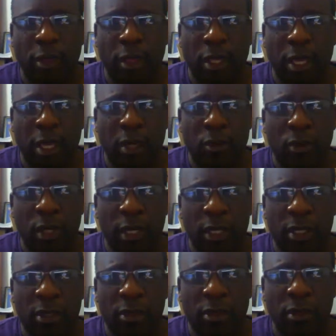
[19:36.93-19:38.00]
I know what I
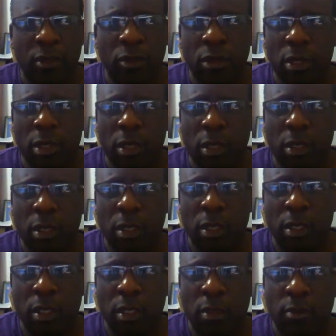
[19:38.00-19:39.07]
can do.
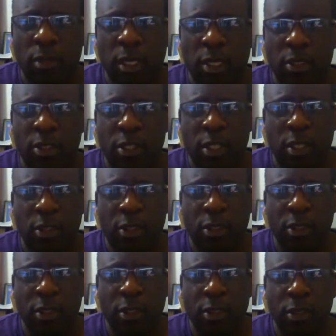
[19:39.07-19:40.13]
I can change
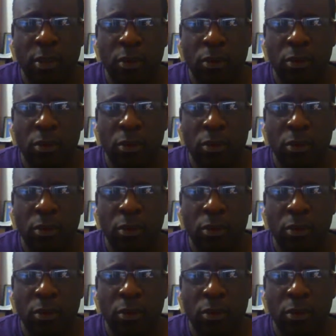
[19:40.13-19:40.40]
this.